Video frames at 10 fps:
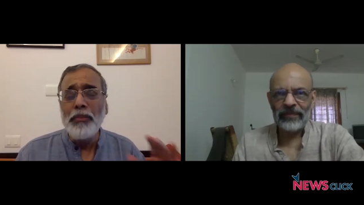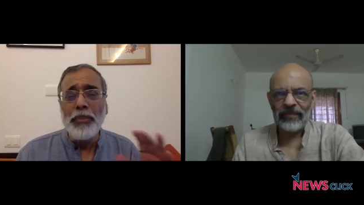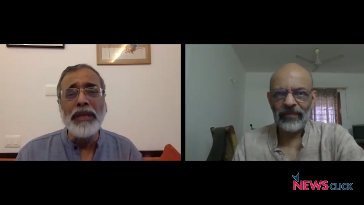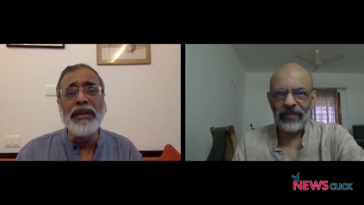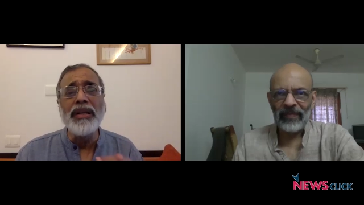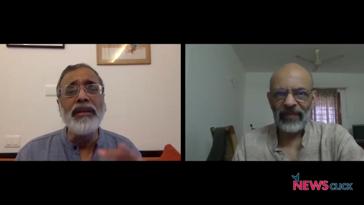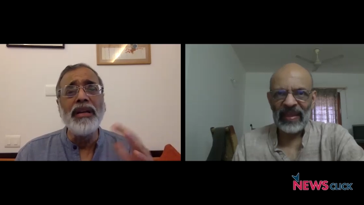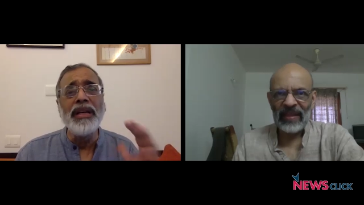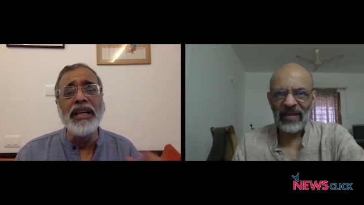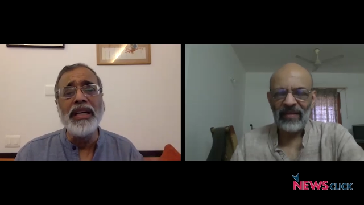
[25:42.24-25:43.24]

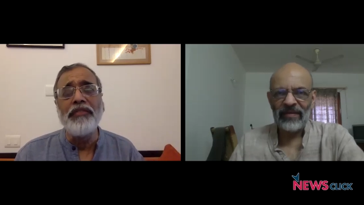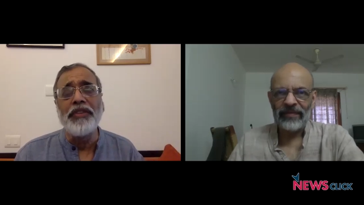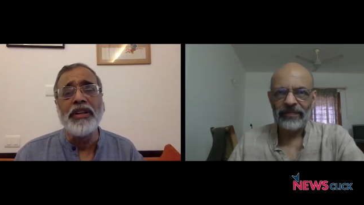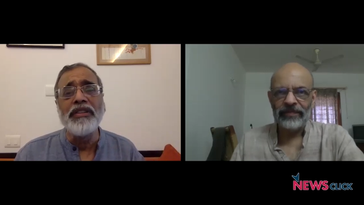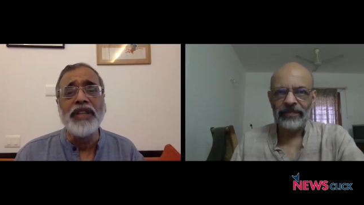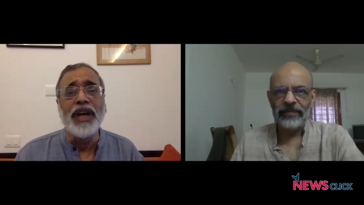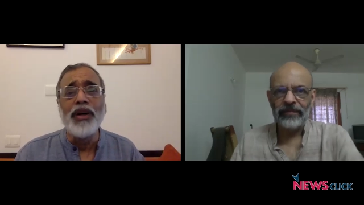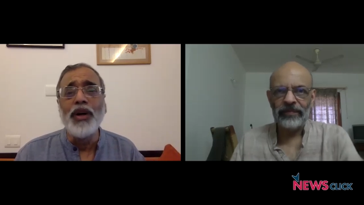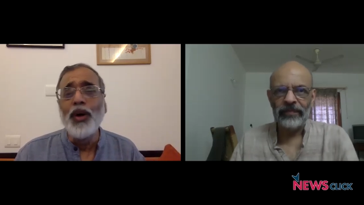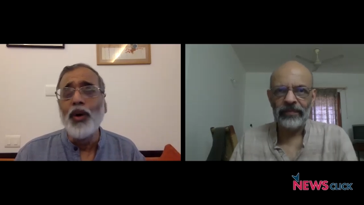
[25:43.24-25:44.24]
Speaker 1: particularly if it is
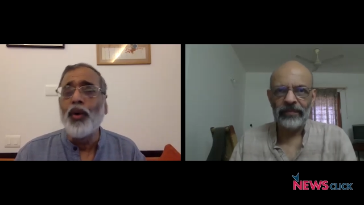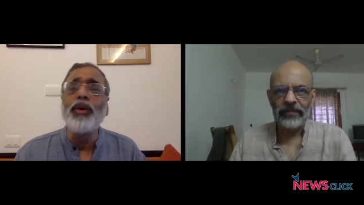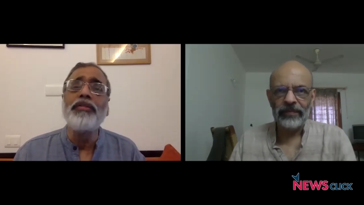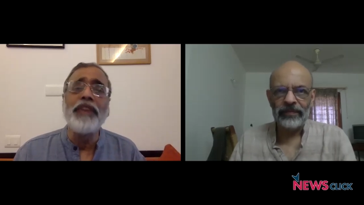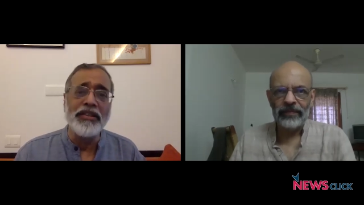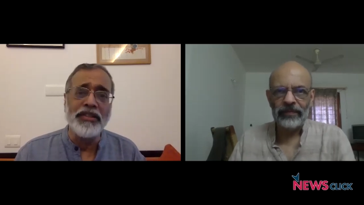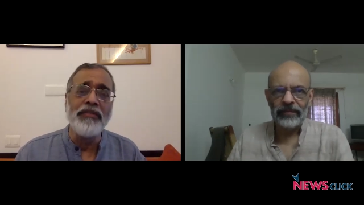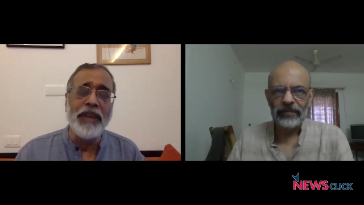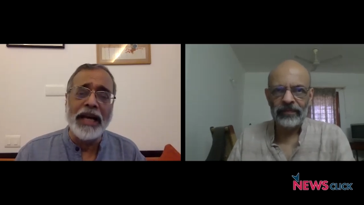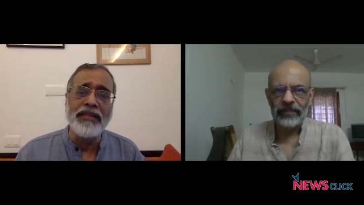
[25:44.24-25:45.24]
the old
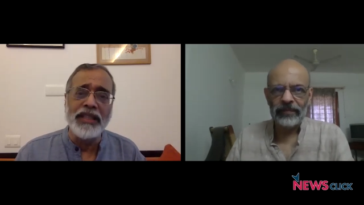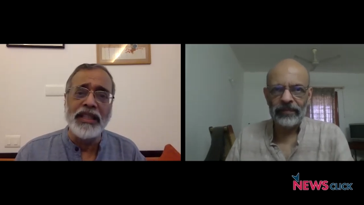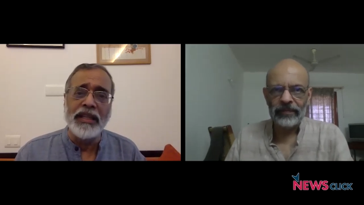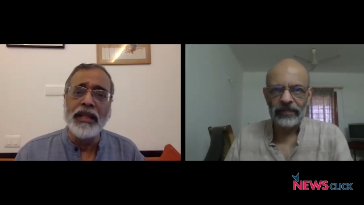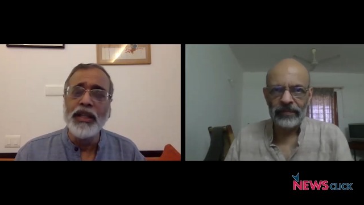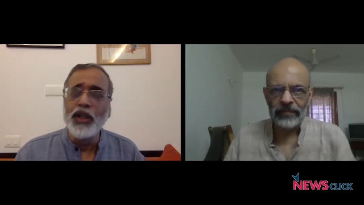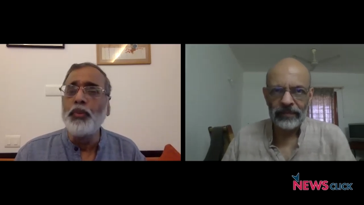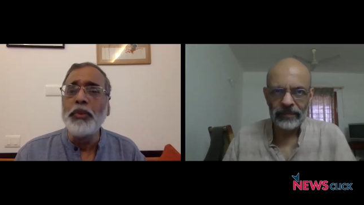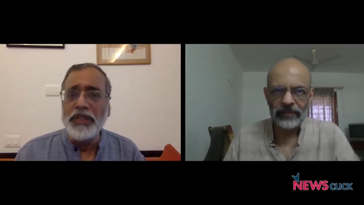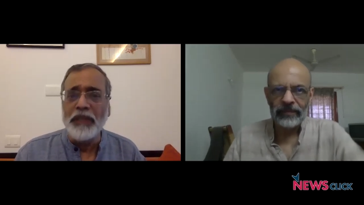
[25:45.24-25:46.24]
fashioned vaccine, will
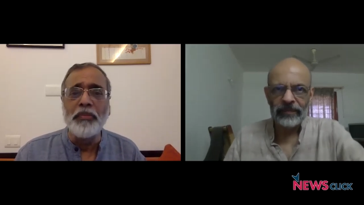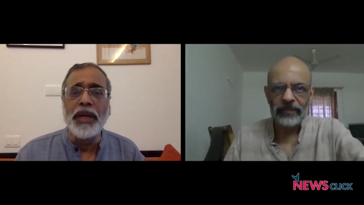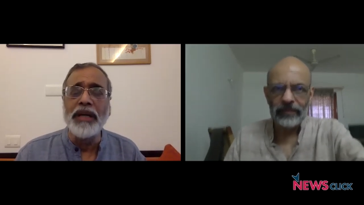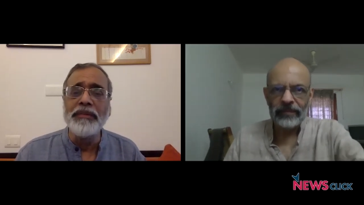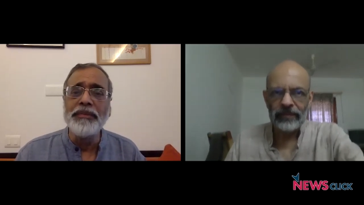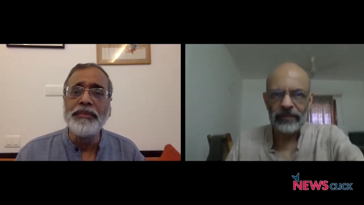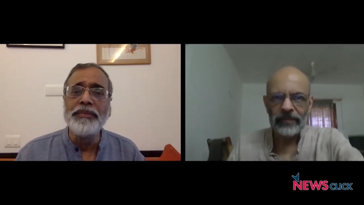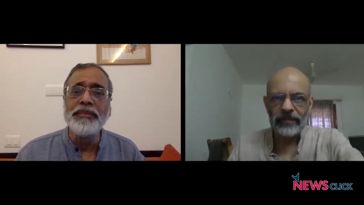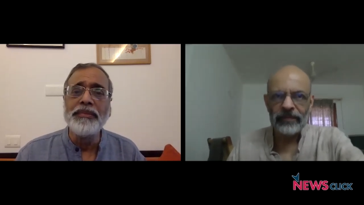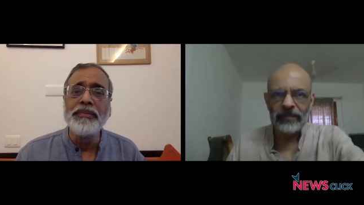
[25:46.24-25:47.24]
be simpler?
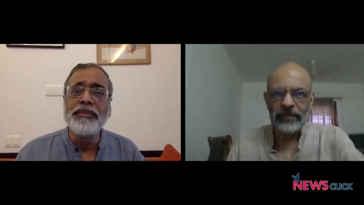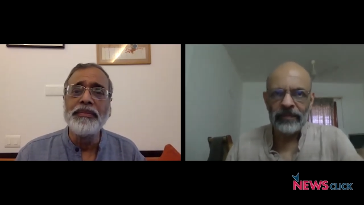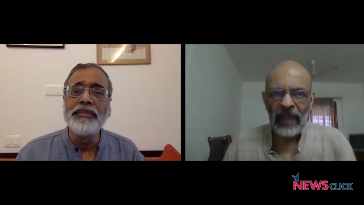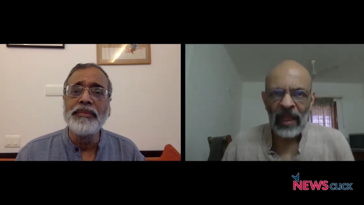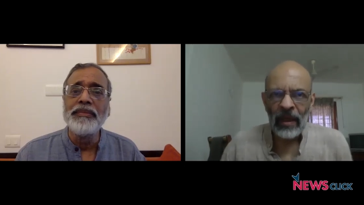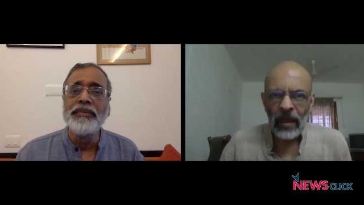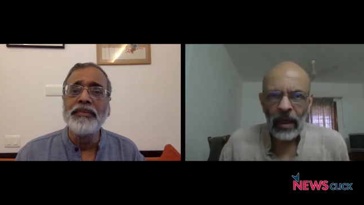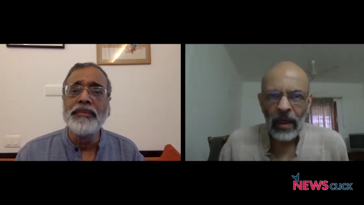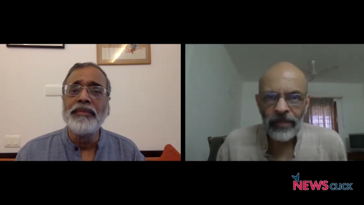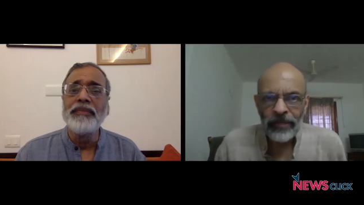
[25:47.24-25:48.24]

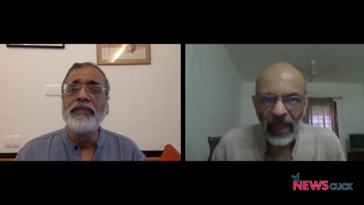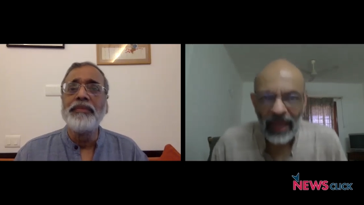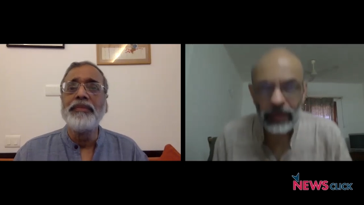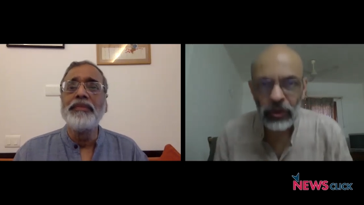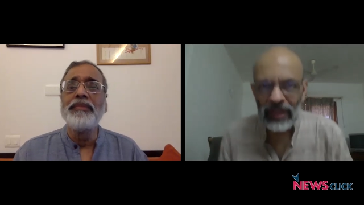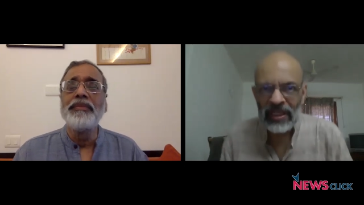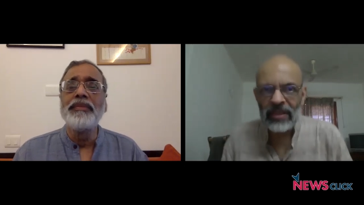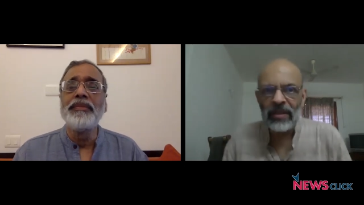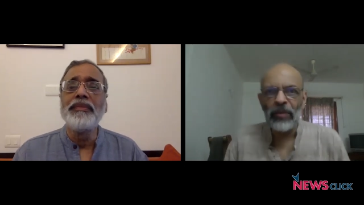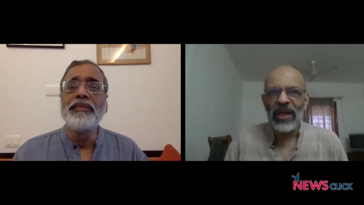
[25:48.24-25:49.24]
Speaker 2: Um, actually,
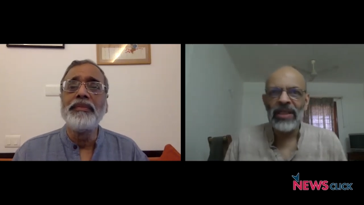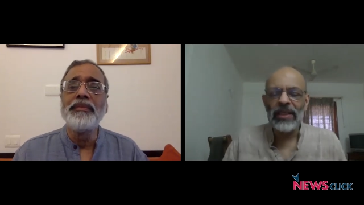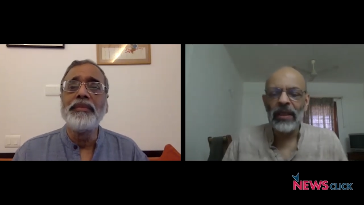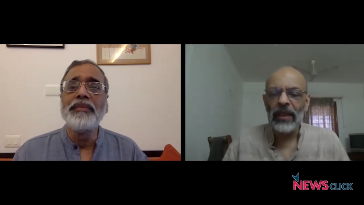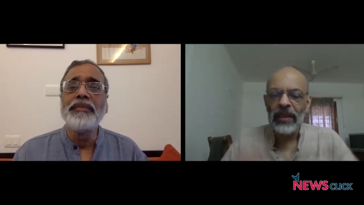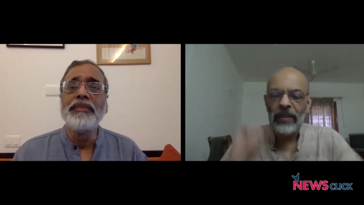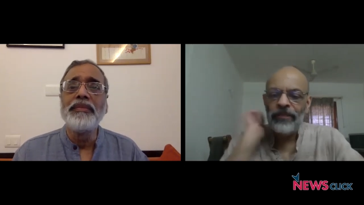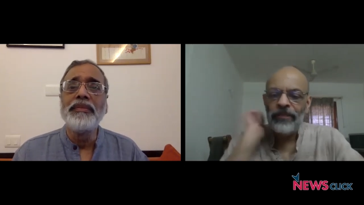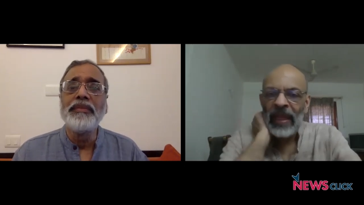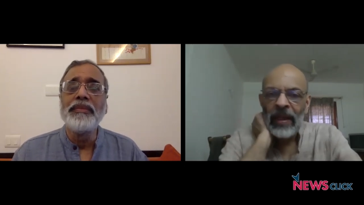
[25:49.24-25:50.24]
surprisingly,
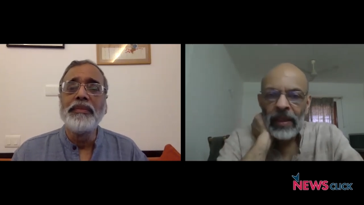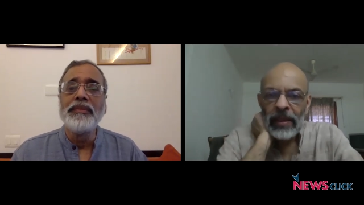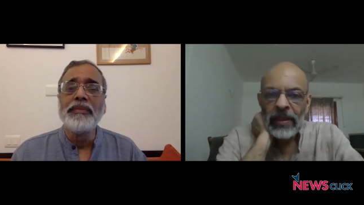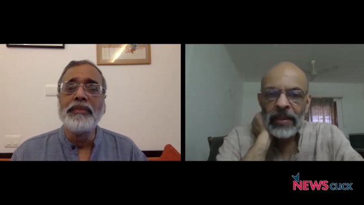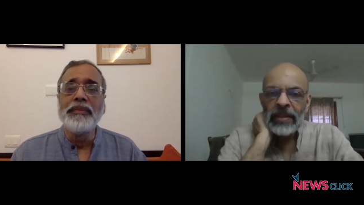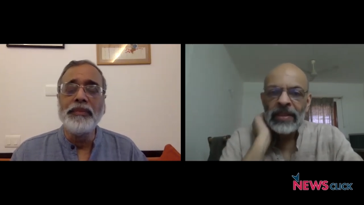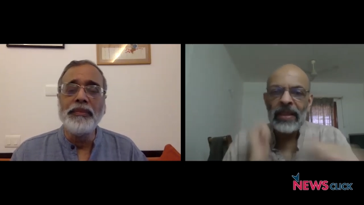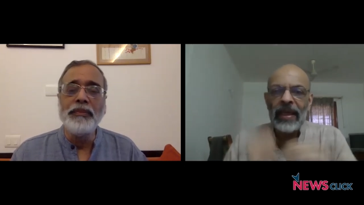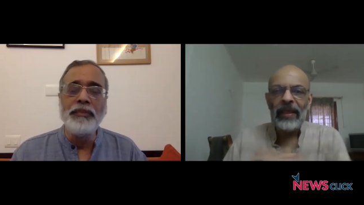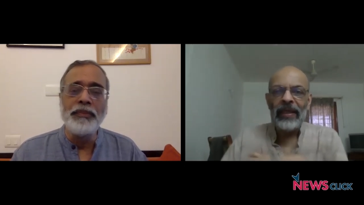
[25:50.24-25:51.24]

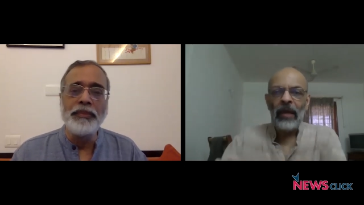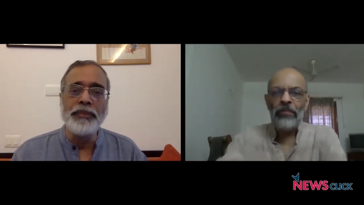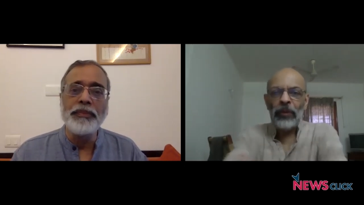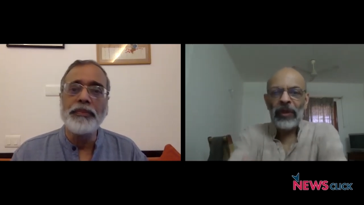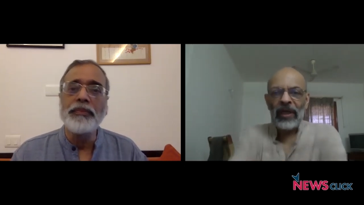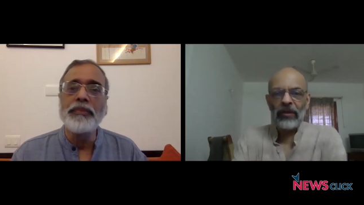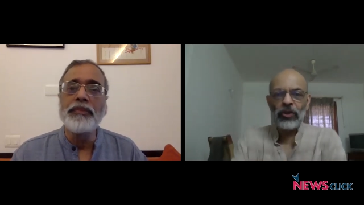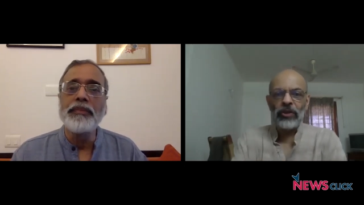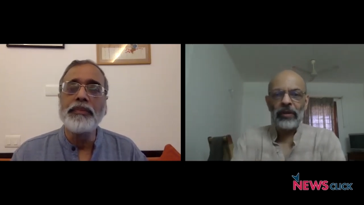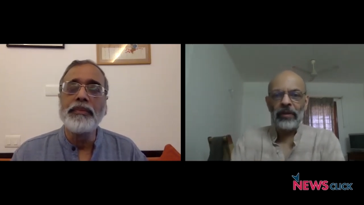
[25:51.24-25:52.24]
scaling up
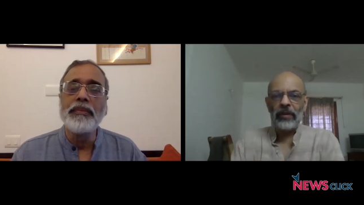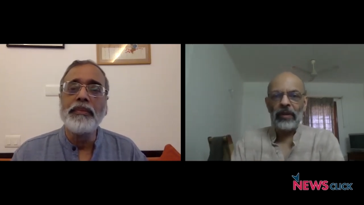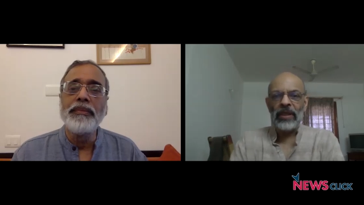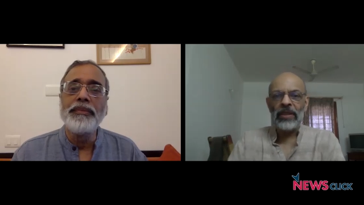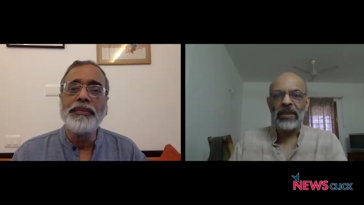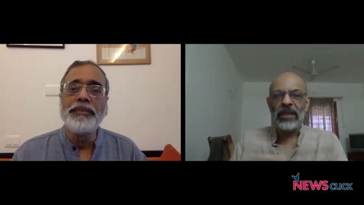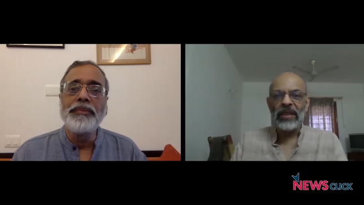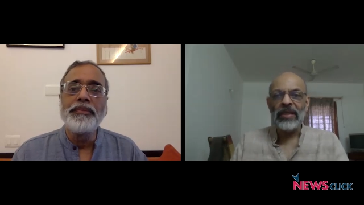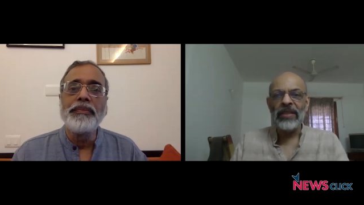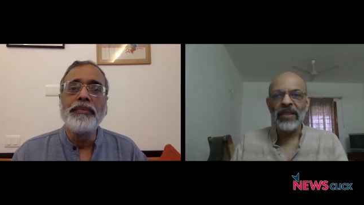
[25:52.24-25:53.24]
production is
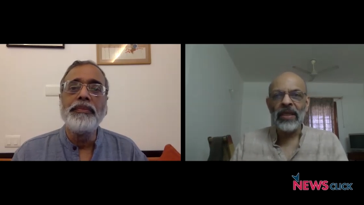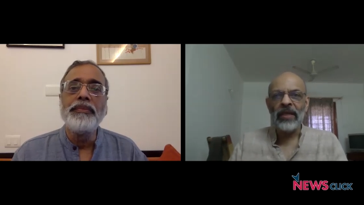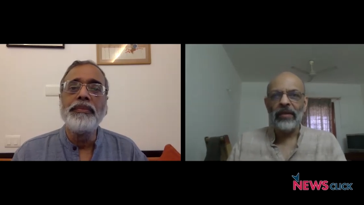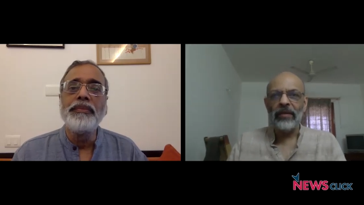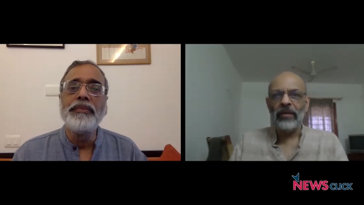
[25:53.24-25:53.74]
easier